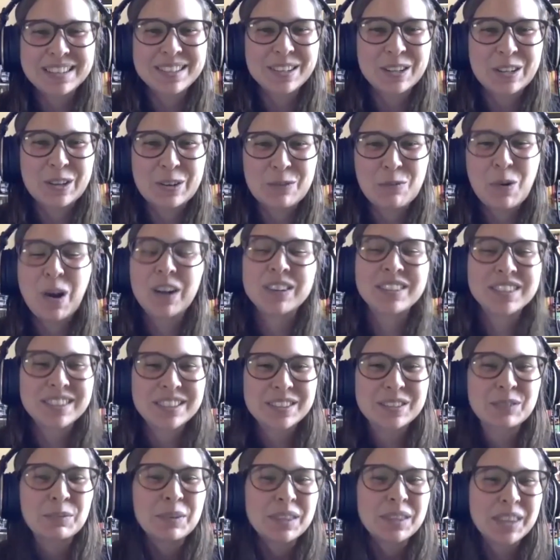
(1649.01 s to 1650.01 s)
to watch
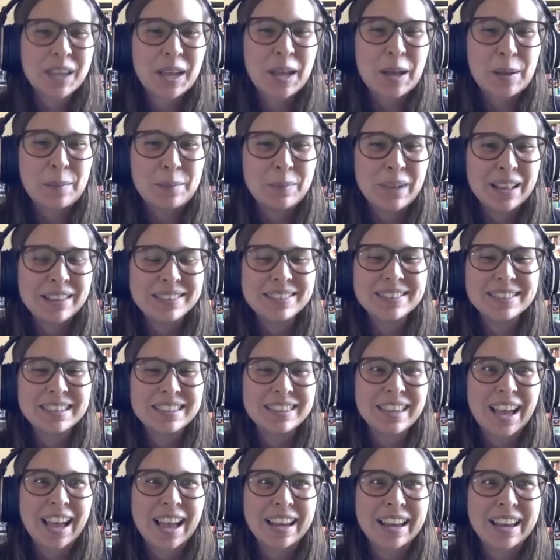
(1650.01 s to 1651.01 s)
this with him and see
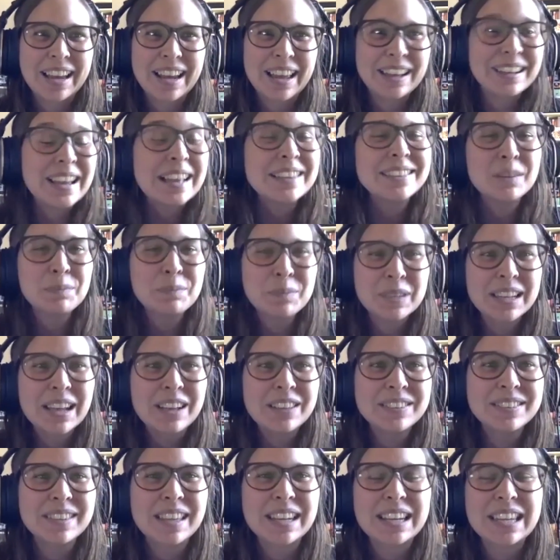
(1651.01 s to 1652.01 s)
that. And something
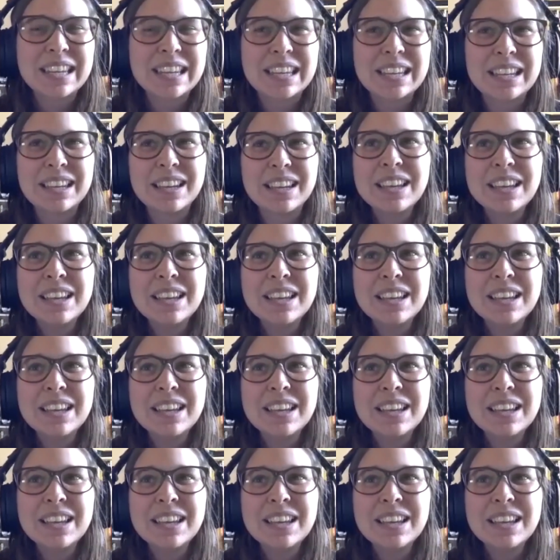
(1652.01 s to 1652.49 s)
else that he